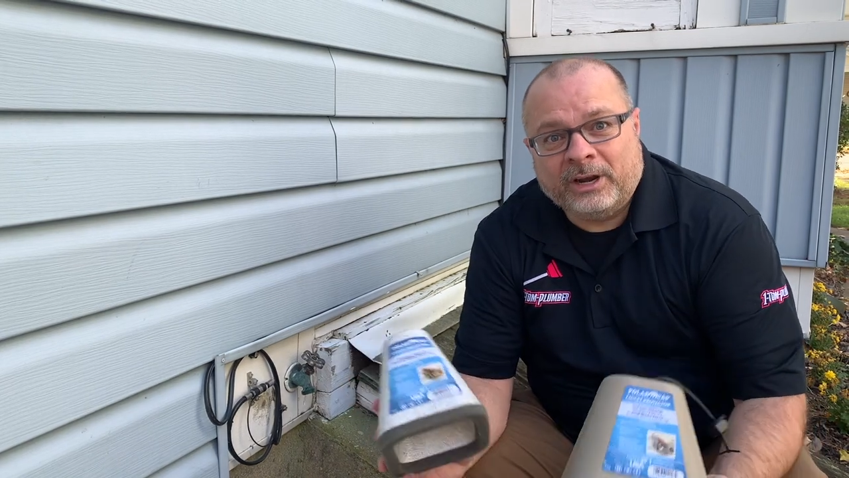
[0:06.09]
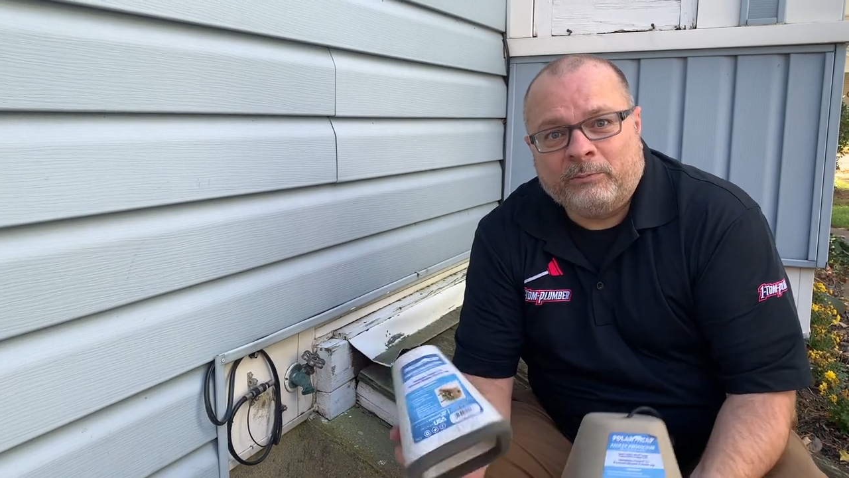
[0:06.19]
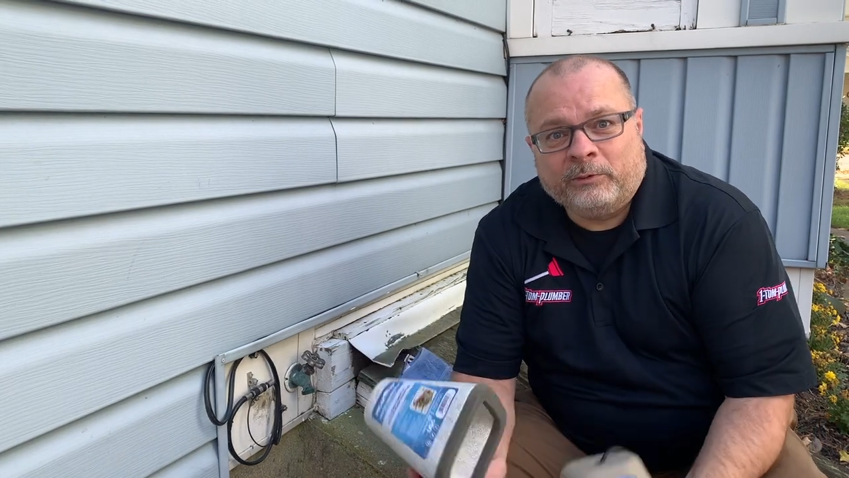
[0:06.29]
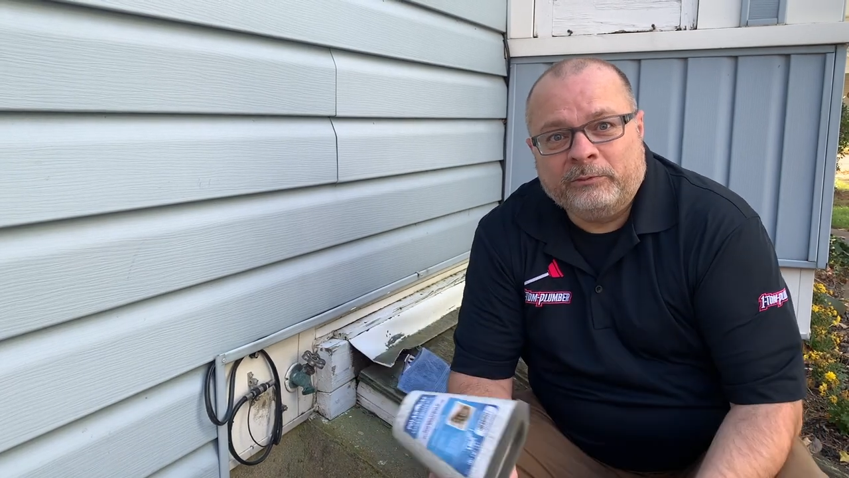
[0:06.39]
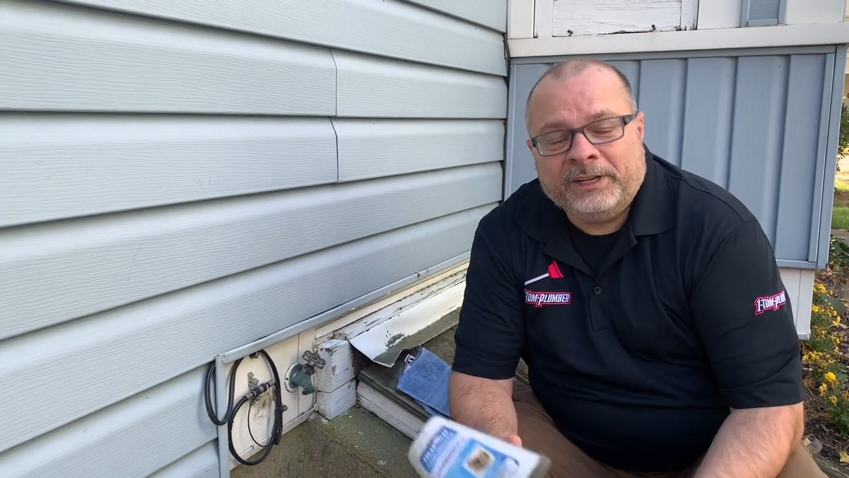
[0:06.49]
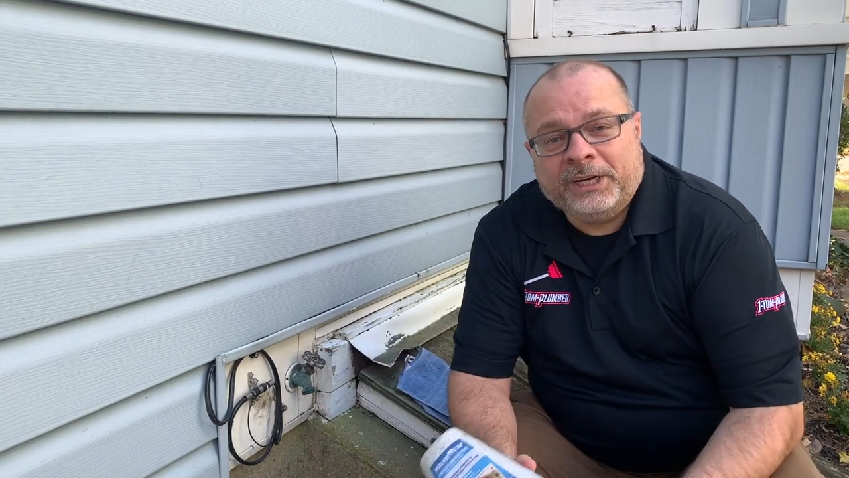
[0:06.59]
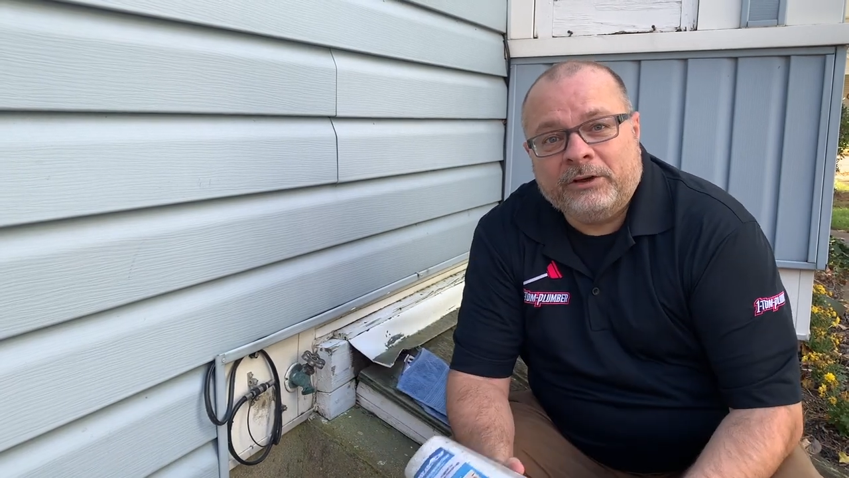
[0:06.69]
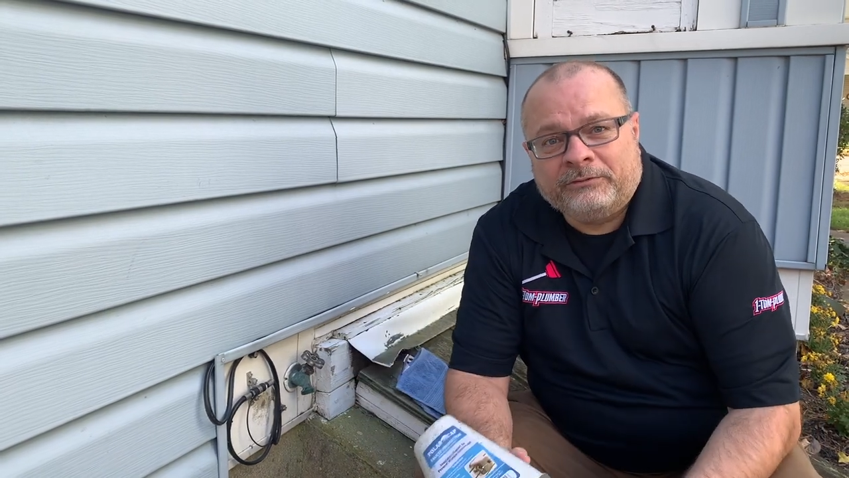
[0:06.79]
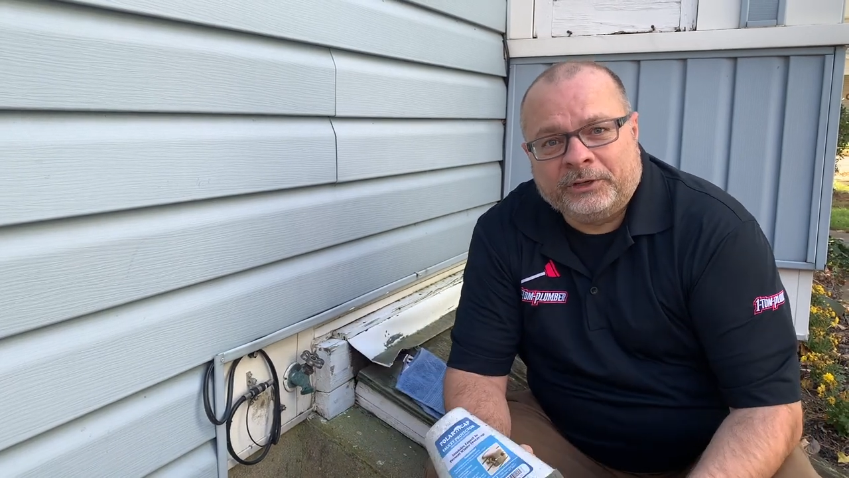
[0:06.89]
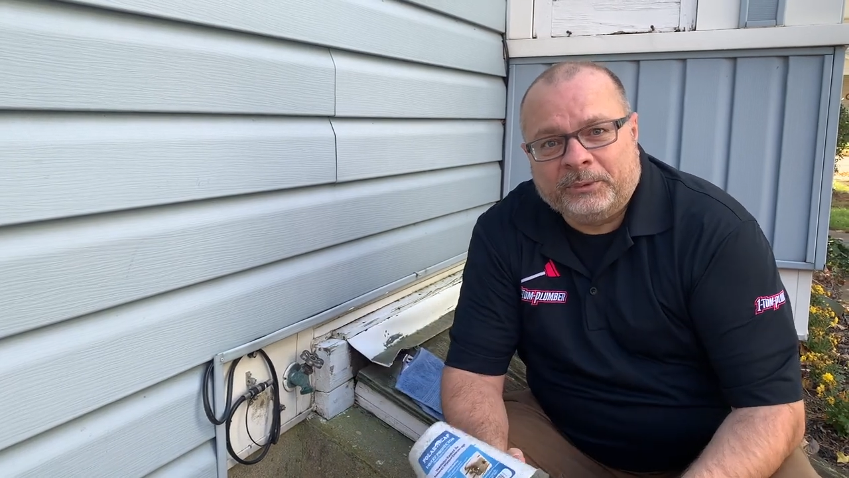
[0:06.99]
helpful video
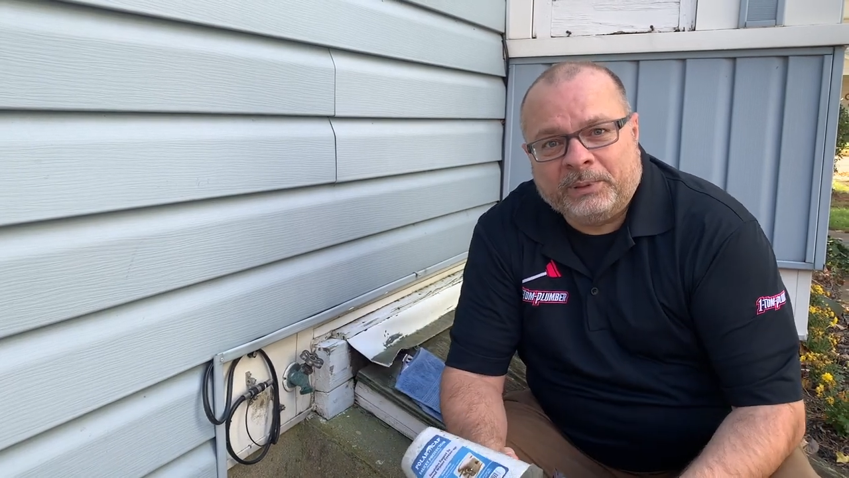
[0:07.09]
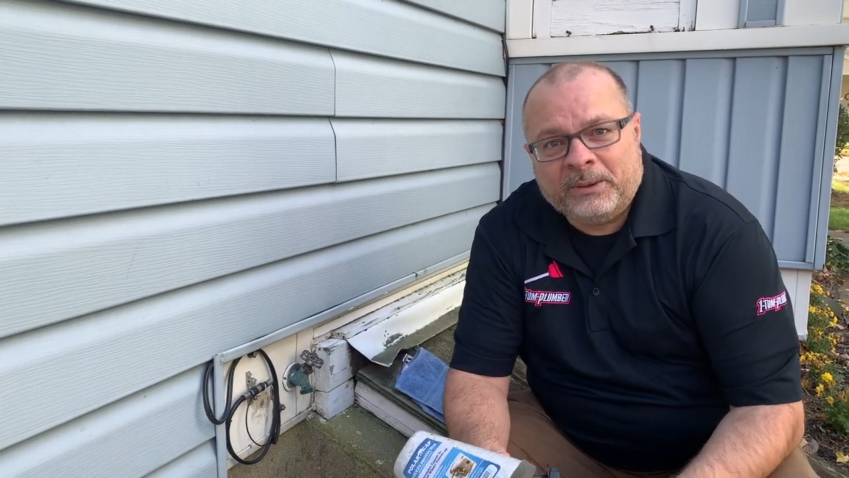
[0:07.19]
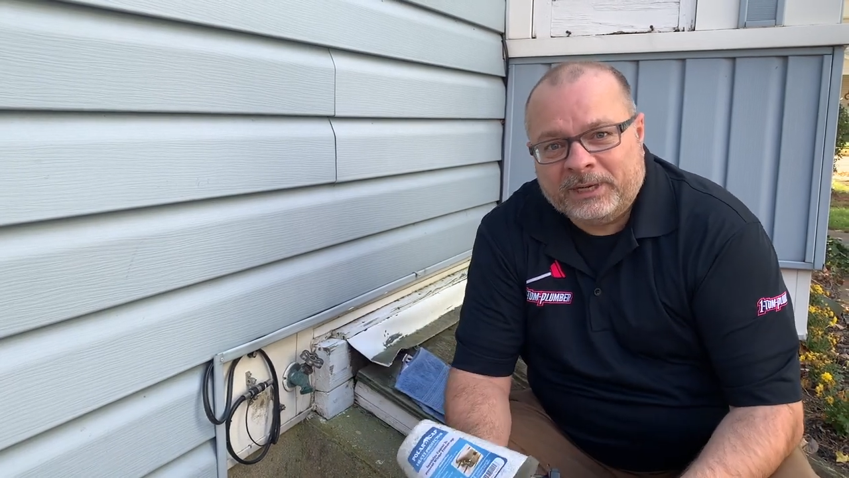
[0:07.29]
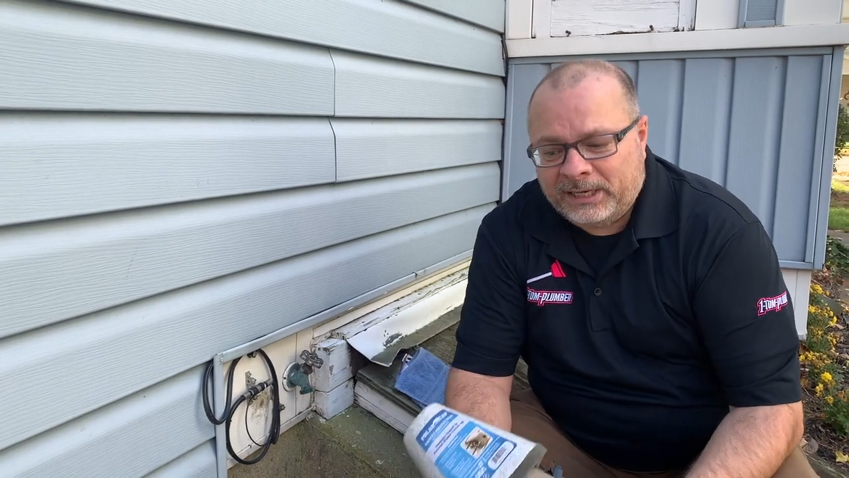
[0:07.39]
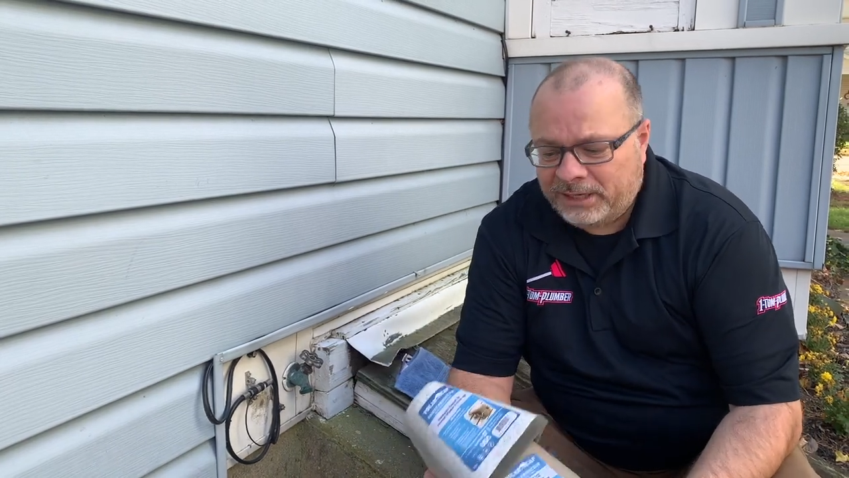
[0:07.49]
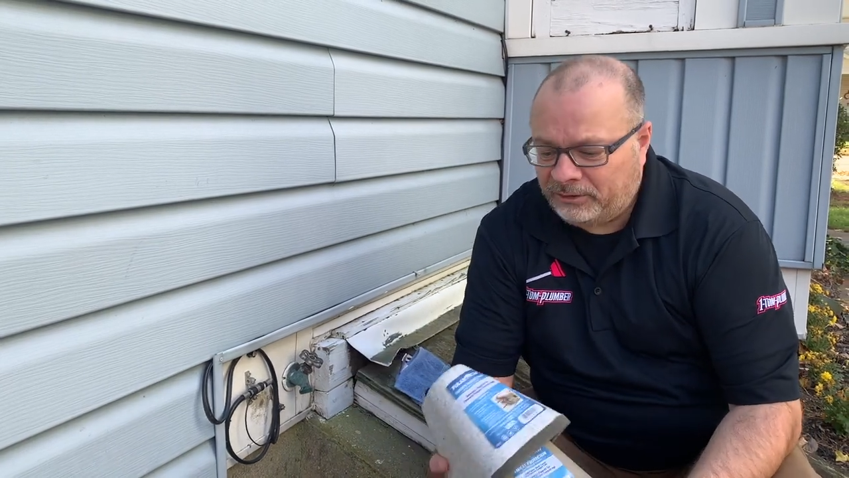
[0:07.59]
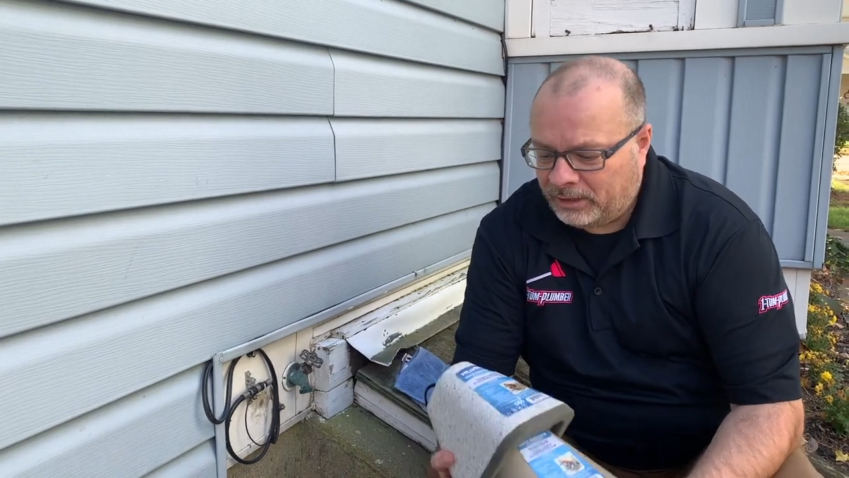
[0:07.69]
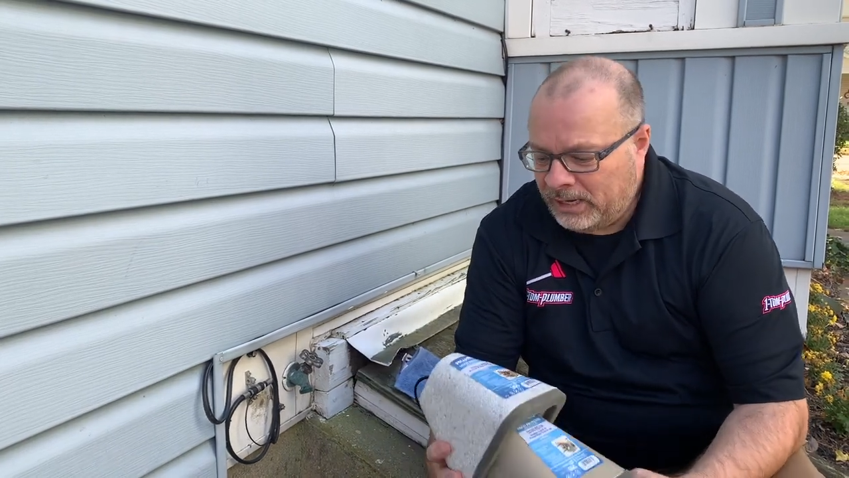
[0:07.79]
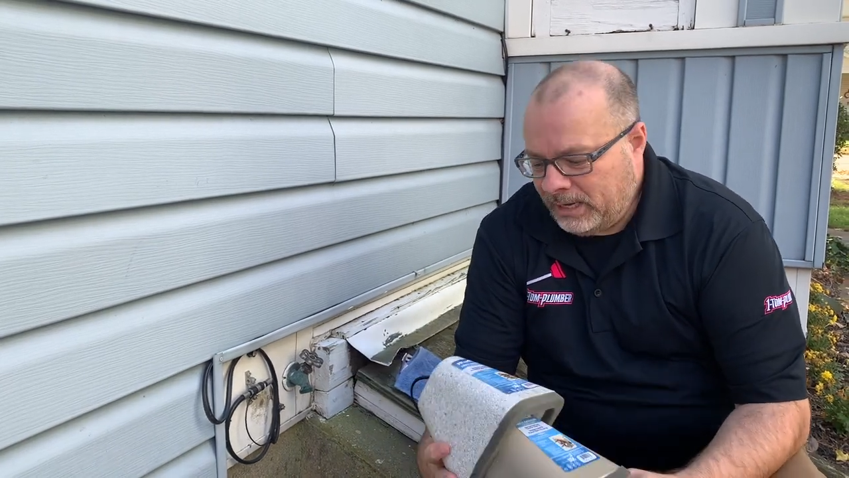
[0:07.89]
for your plumbing needs.